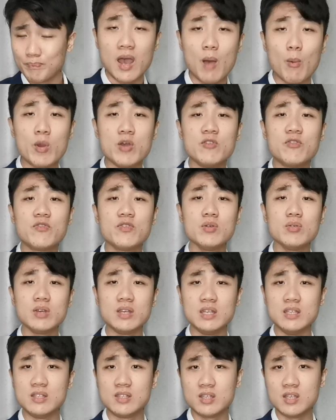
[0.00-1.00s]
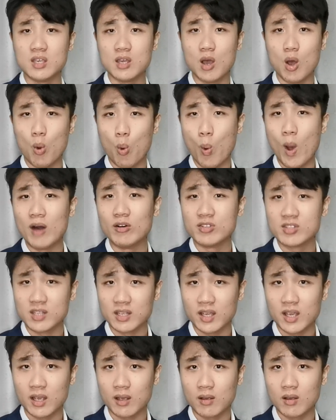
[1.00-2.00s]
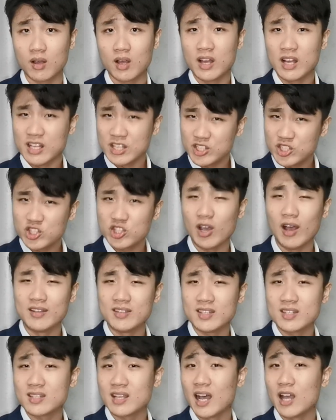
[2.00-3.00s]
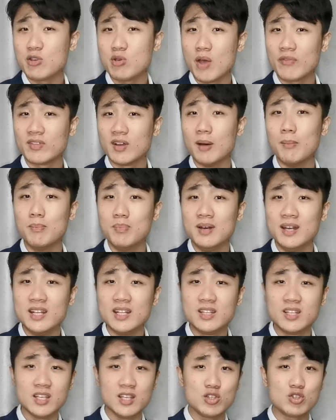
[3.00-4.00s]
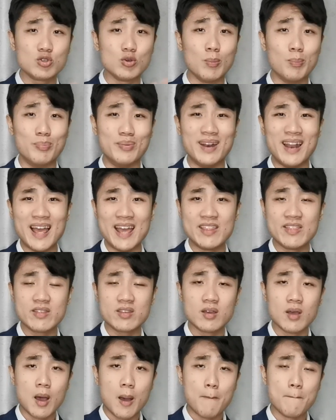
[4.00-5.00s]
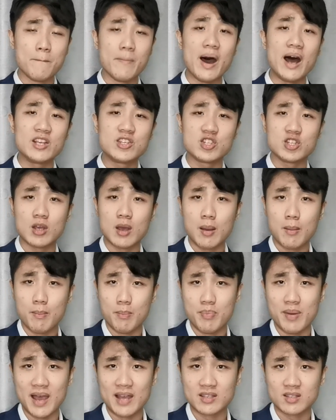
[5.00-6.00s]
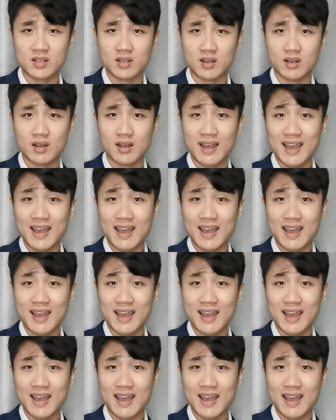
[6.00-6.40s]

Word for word: And when you feel easy while singing, chances are you have the ability to blend much better.